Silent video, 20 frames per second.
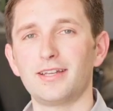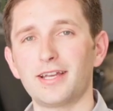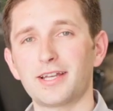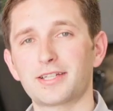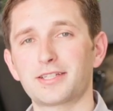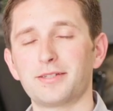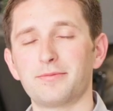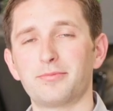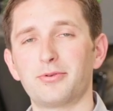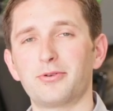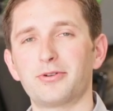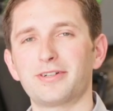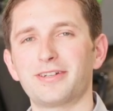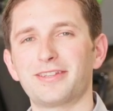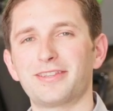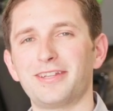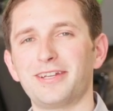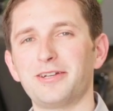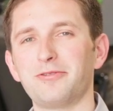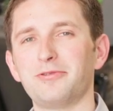next
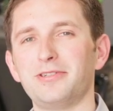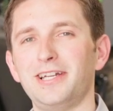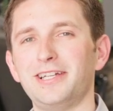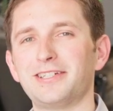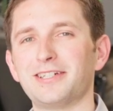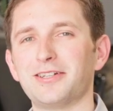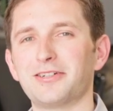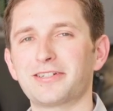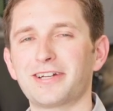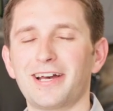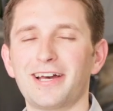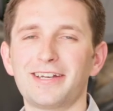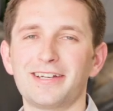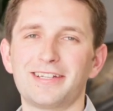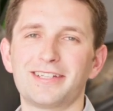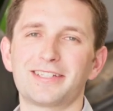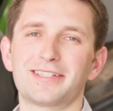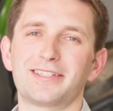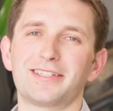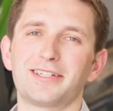important thing we need to look at
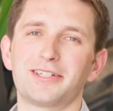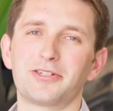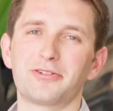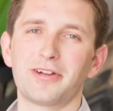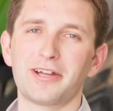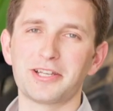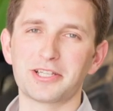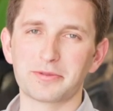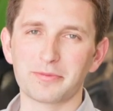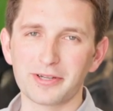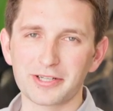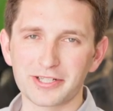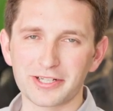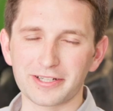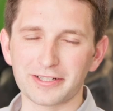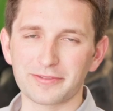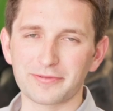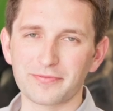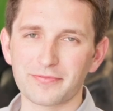is the transmission.